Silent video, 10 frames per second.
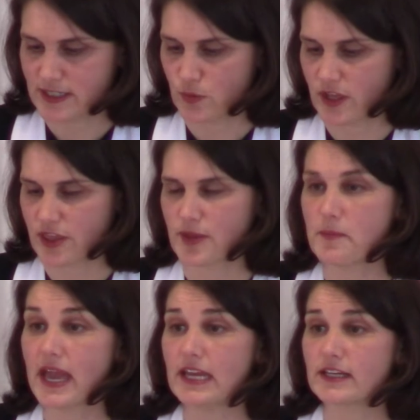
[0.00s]
with the
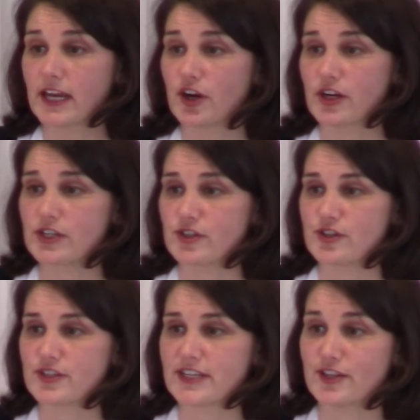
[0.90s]
main
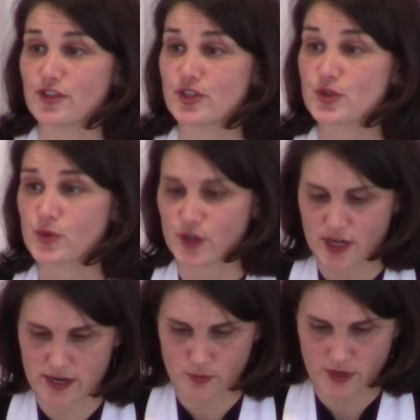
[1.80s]
characters in the
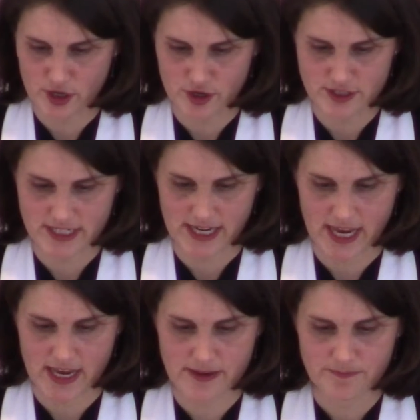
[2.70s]
story we heard
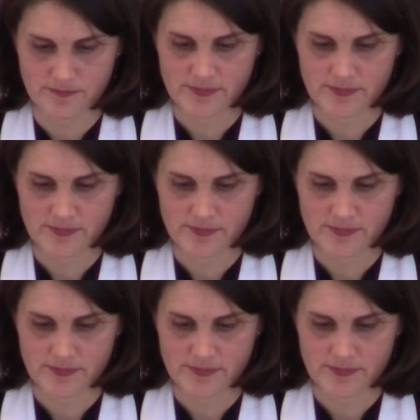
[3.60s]
today.